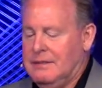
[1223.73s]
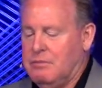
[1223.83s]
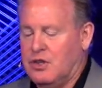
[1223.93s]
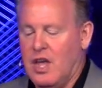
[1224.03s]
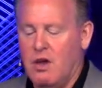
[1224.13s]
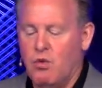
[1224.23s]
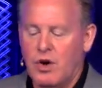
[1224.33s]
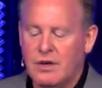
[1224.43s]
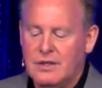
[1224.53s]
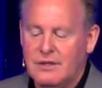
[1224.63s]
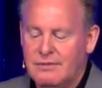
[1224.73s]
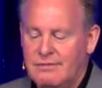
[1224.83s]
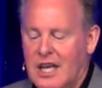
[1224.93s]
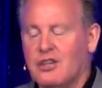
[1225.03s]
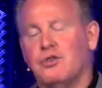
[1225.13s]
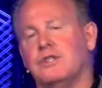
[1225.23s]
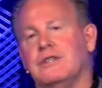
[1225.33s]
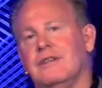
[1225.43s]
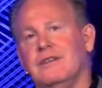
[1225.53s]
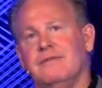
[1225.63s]
But they weren't
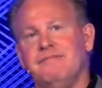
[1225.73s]
interested.